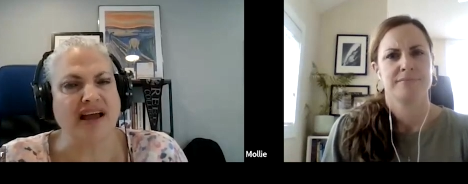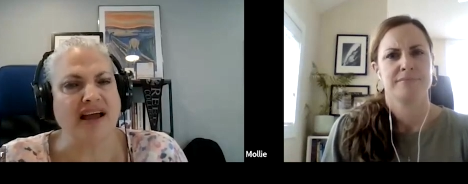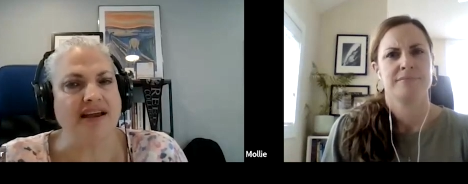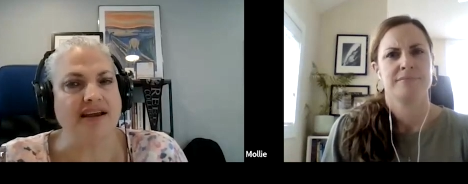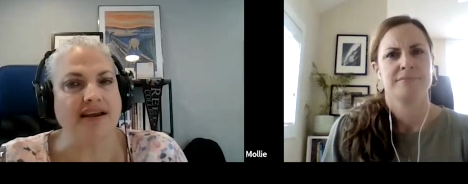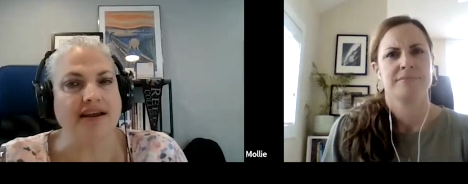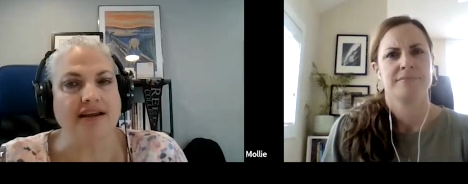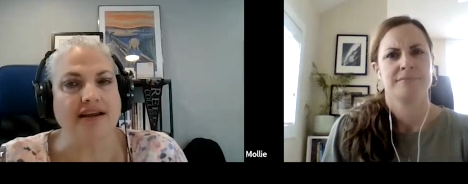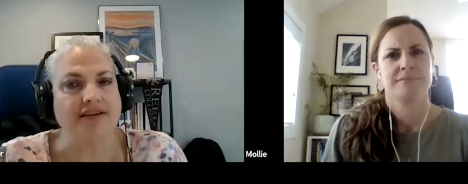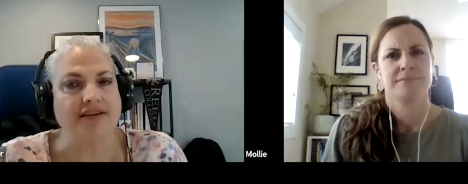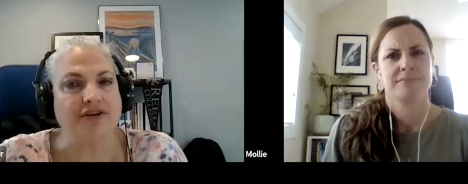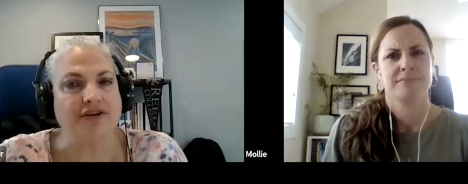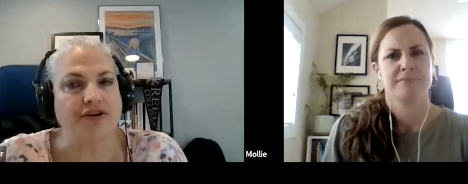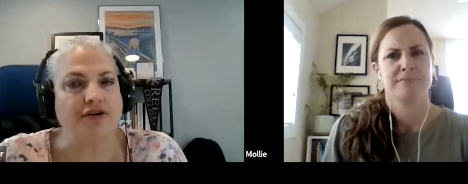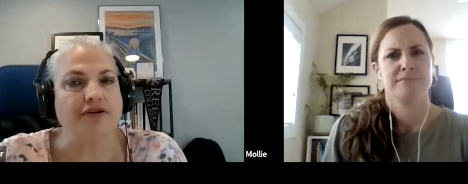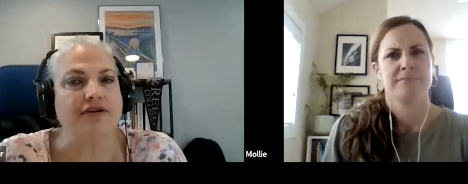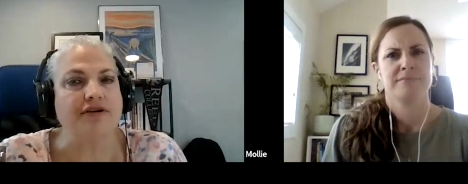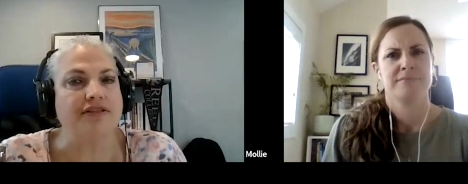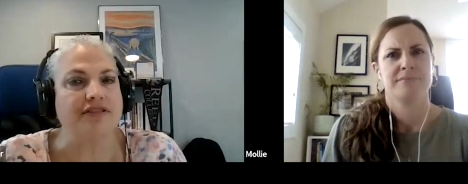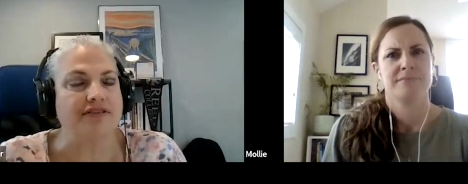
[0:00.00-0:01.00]
Speaker 1: I hadn't even
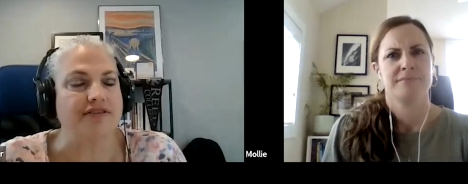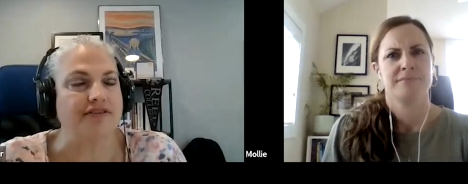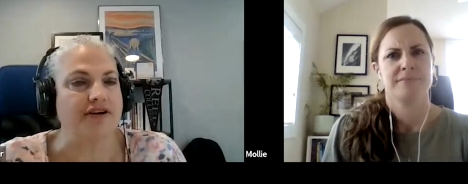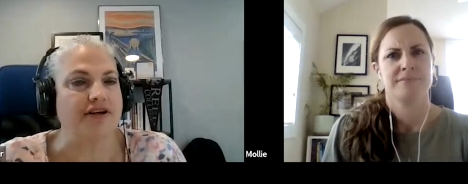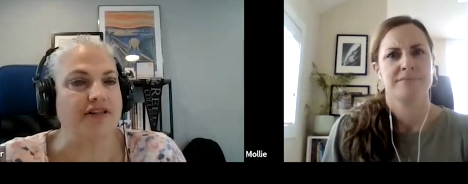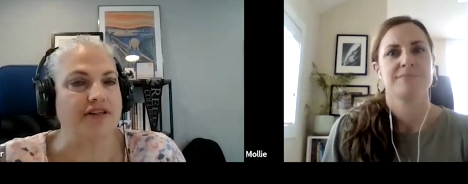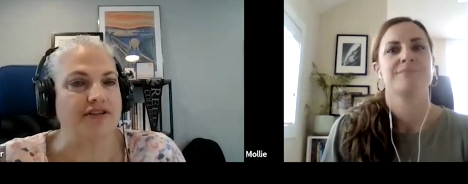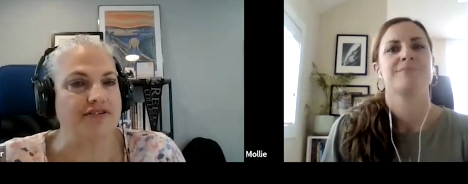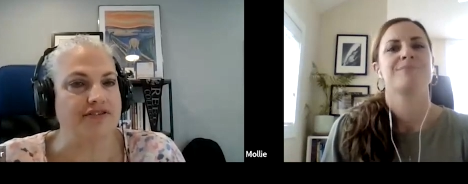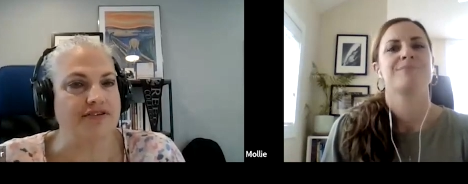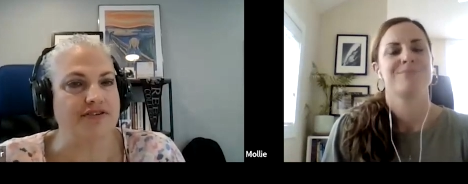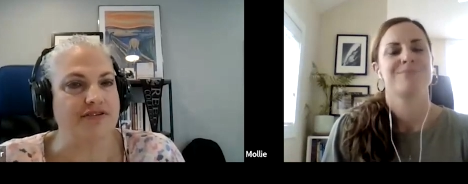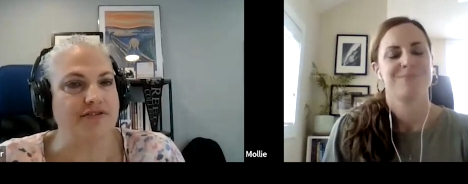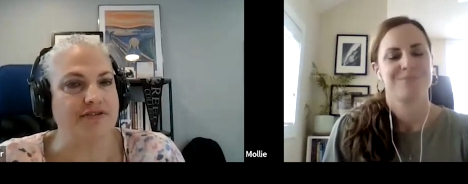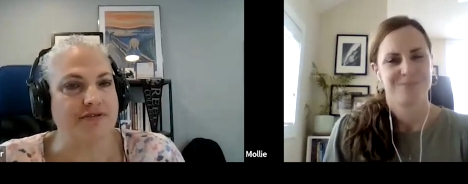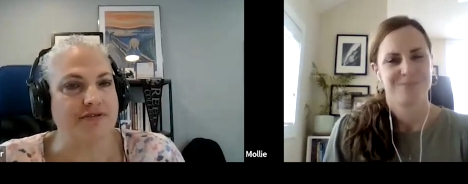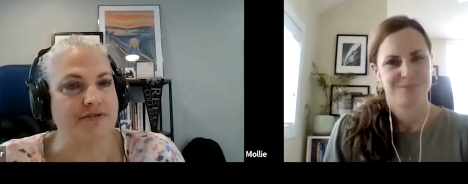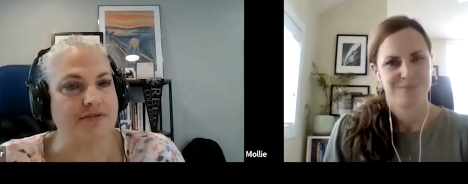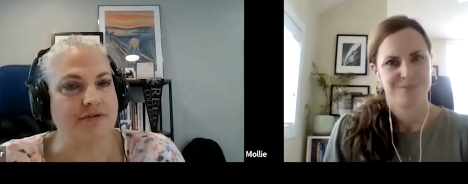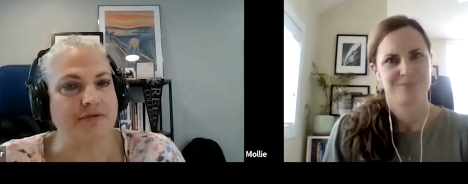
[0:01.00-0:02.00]
heard of this college until
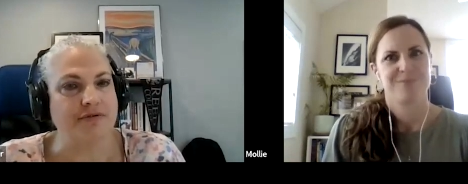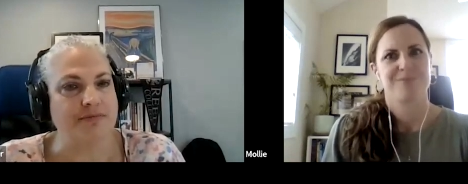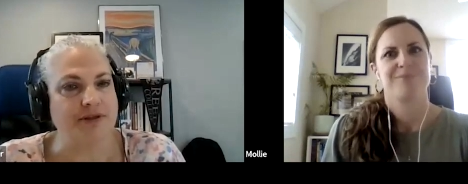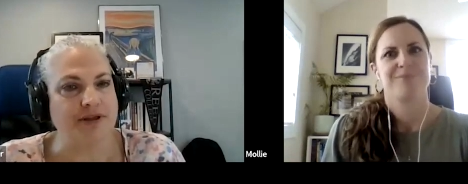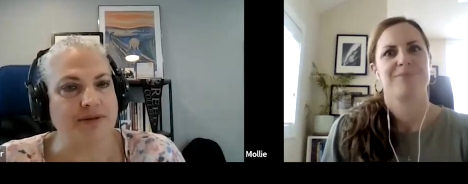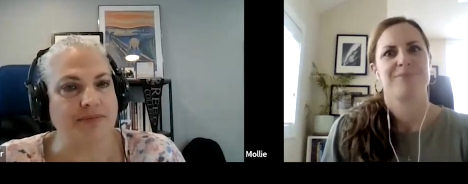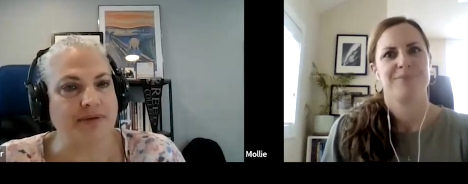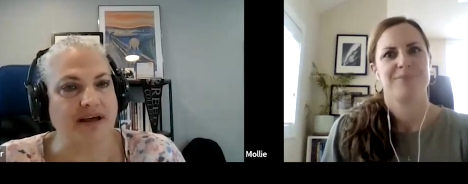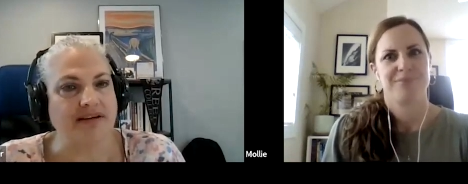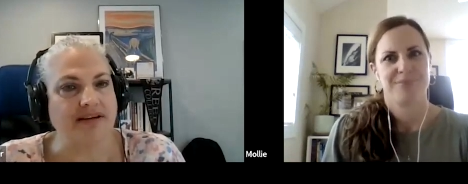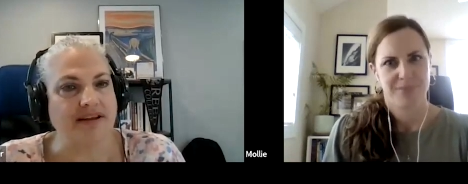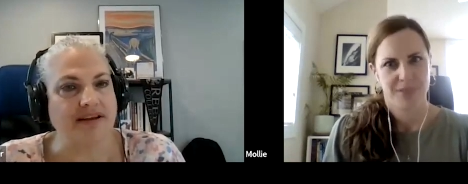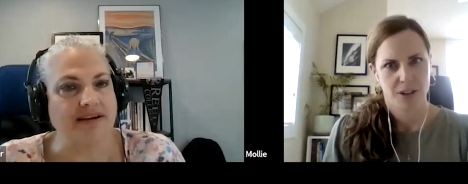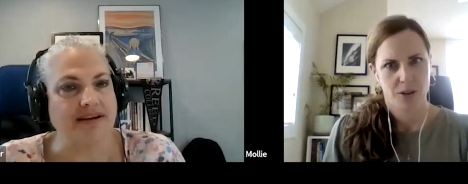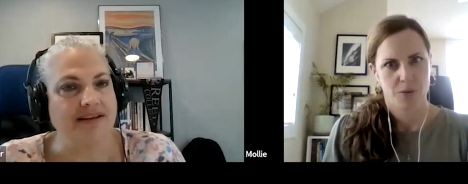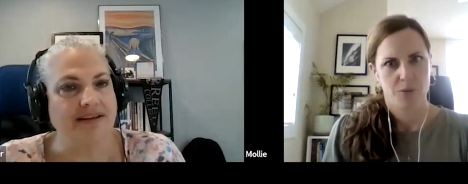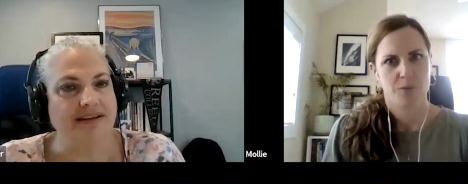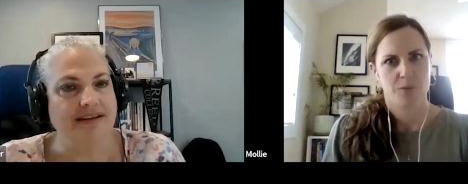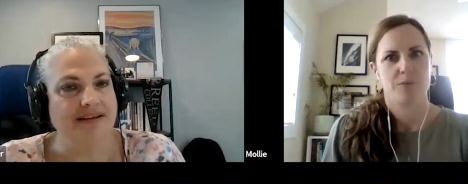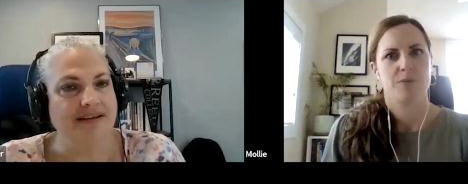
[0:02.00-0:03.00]
you told me about it.
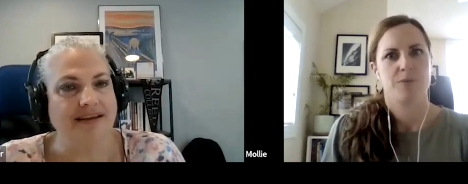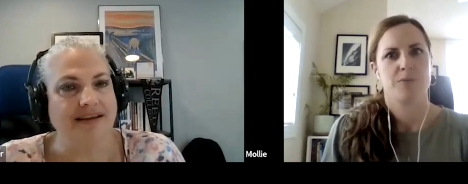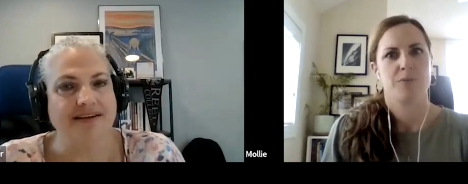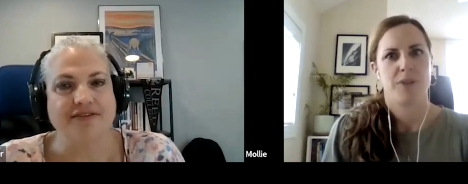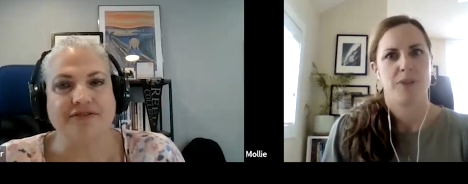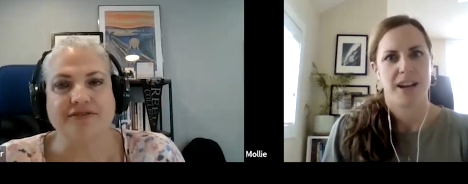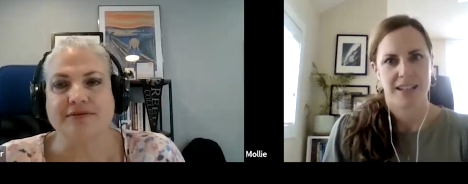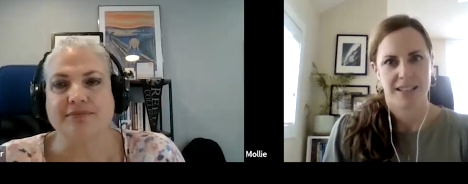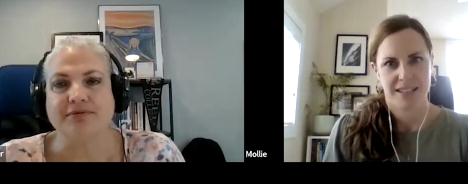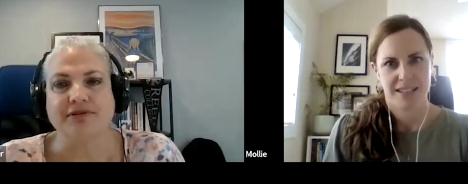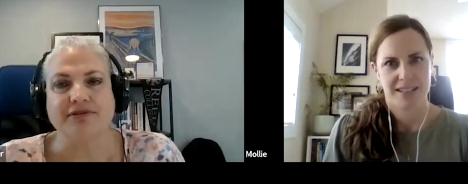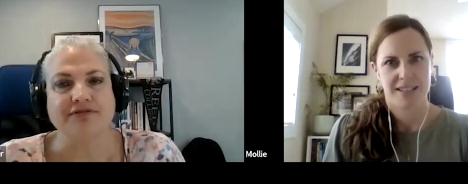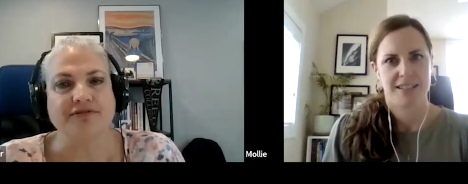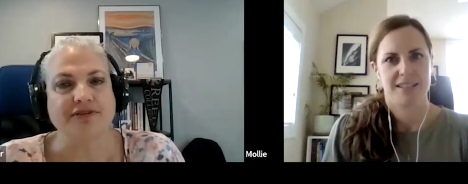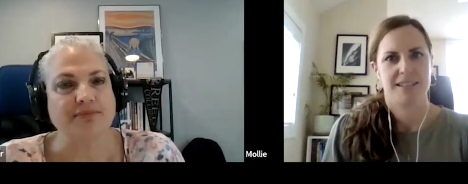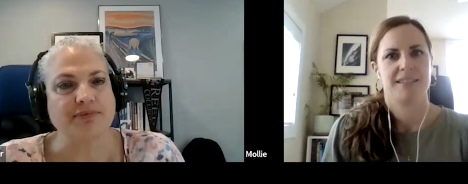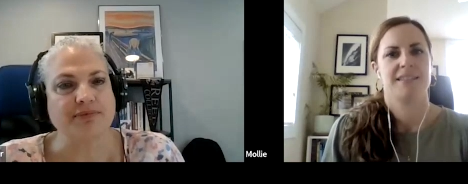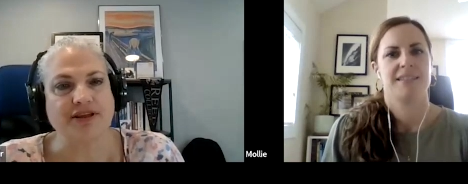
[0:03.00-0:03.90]
And it's the perfect